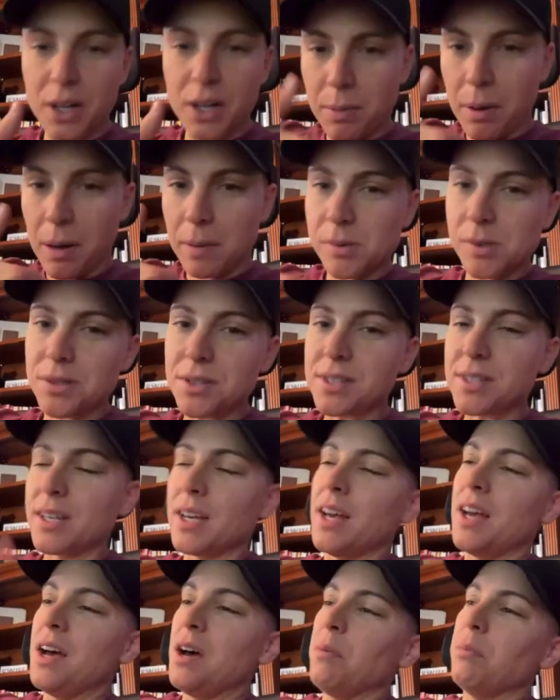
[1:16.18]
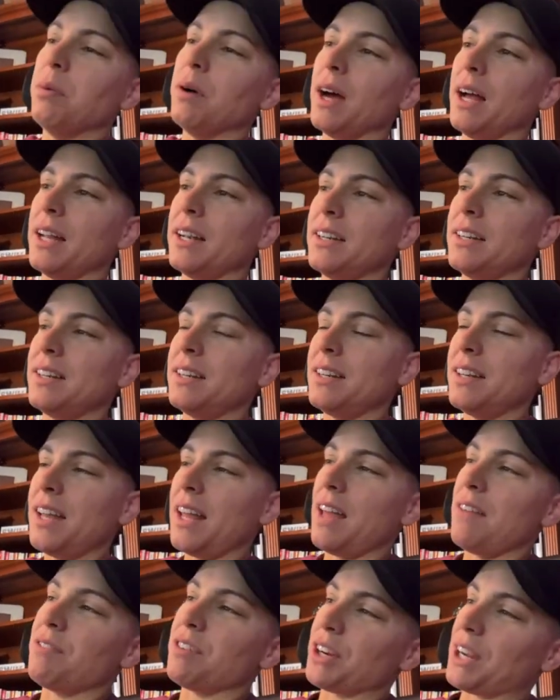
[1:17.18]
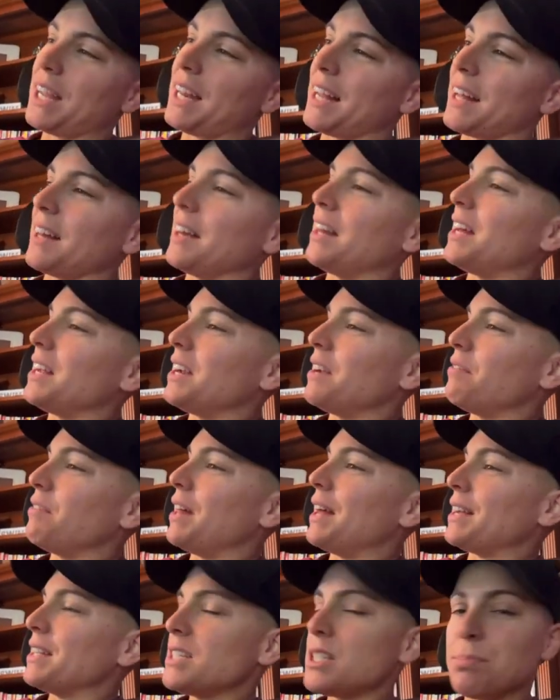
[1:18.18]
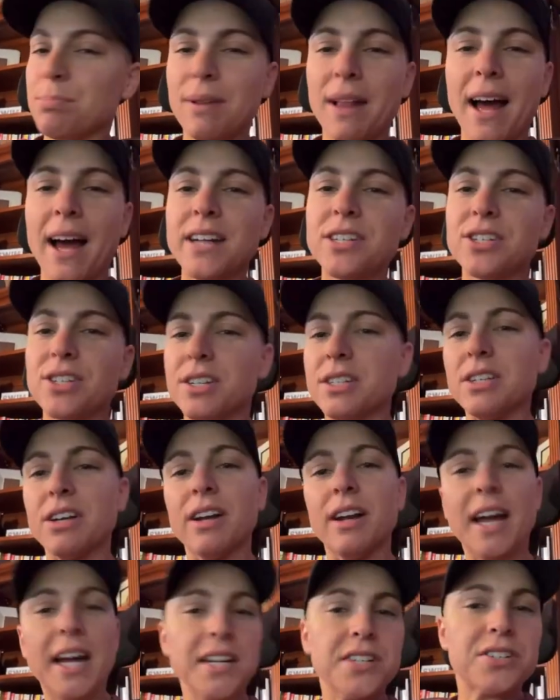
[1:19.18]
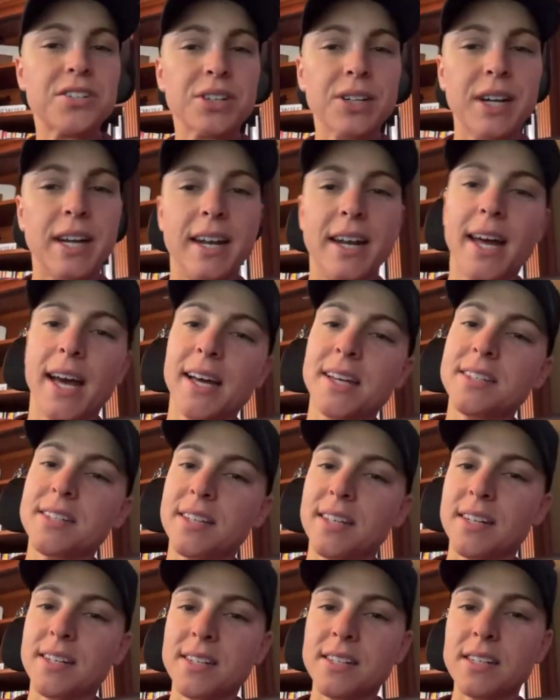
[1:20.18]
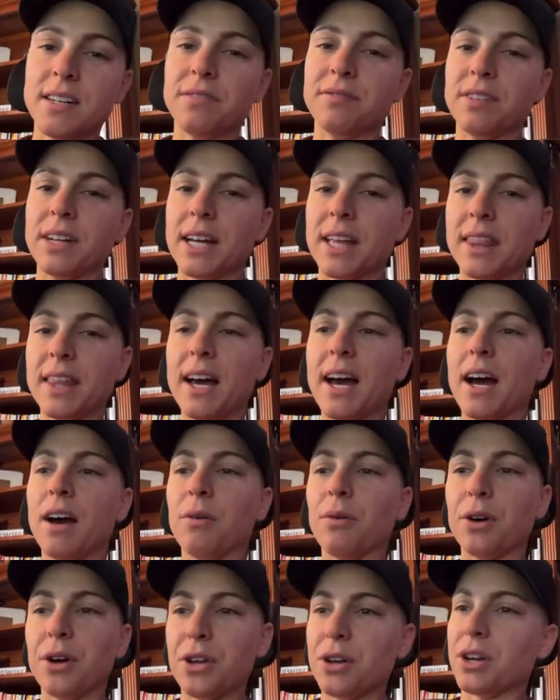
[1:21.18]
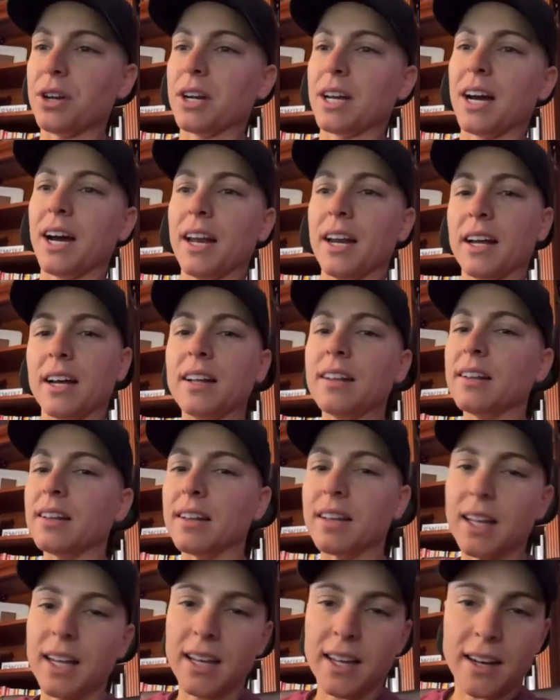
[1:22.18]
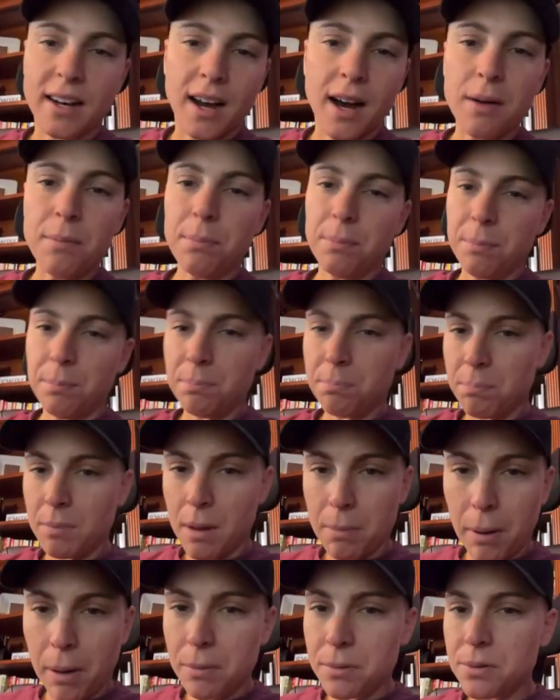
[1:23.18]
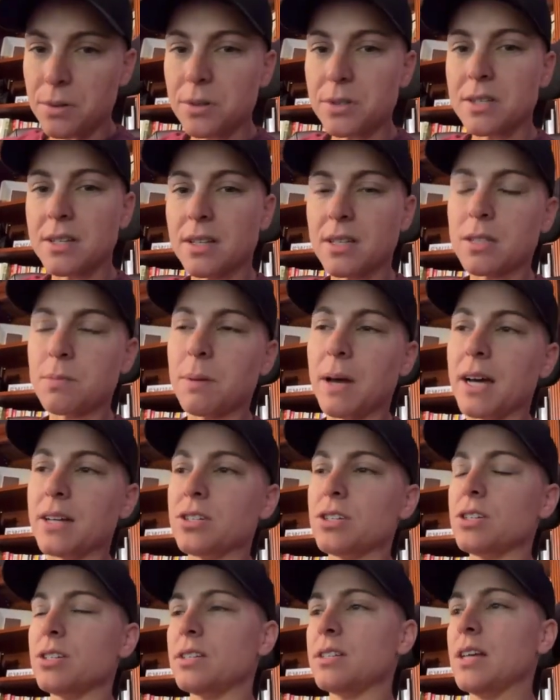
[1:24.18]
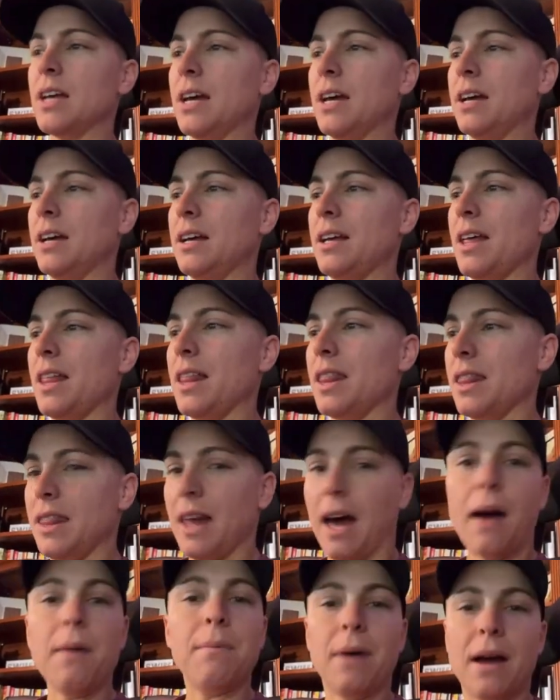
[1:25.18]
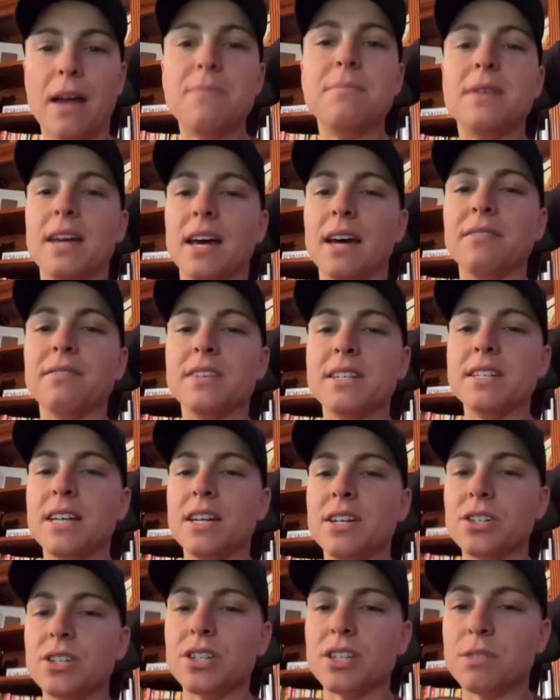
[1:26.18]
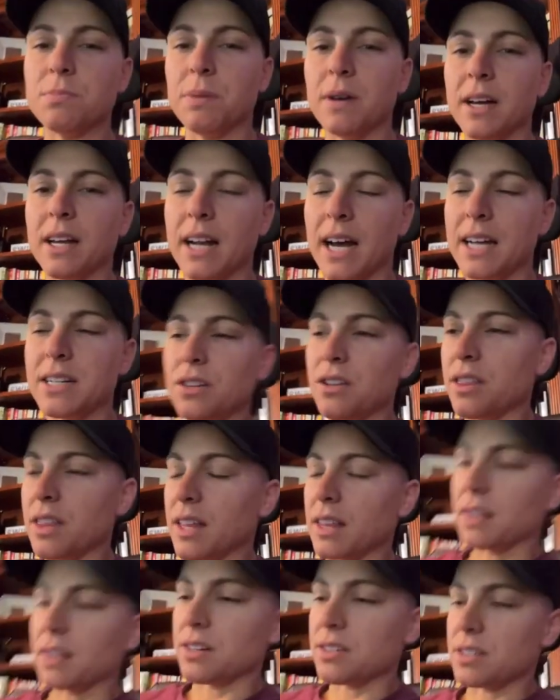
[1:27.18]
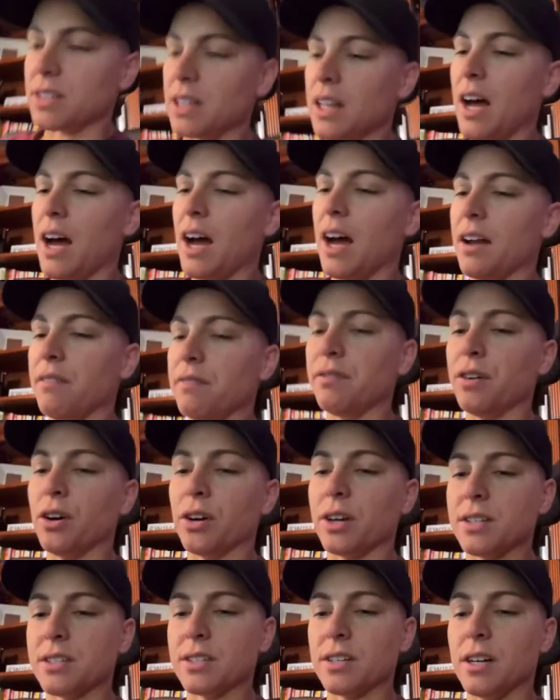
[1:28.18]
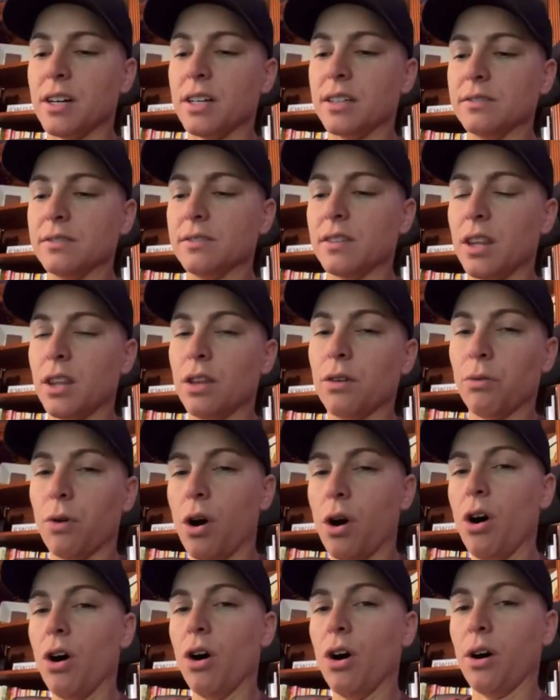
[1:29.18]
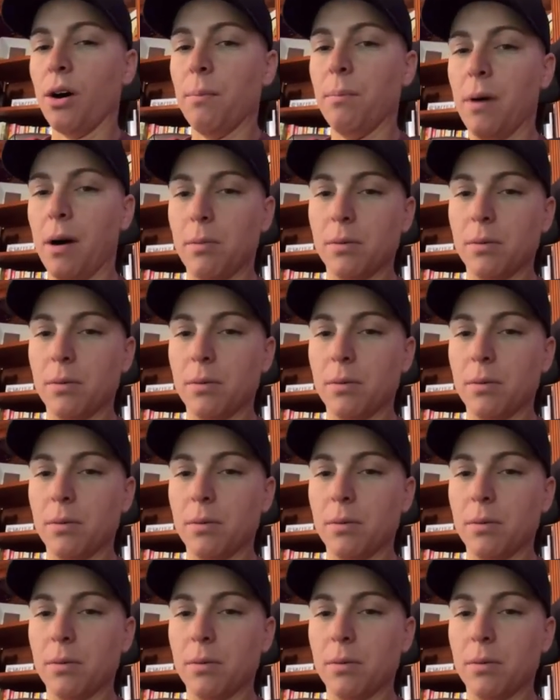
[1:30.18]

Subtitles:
good bubbles. But if you're getting a lot of like splashes on entry and exit and stuff like that, where you can kind of clean up the bubbles and the splashes, that might be advantageous. But I do think there's a lot of focus on the wrong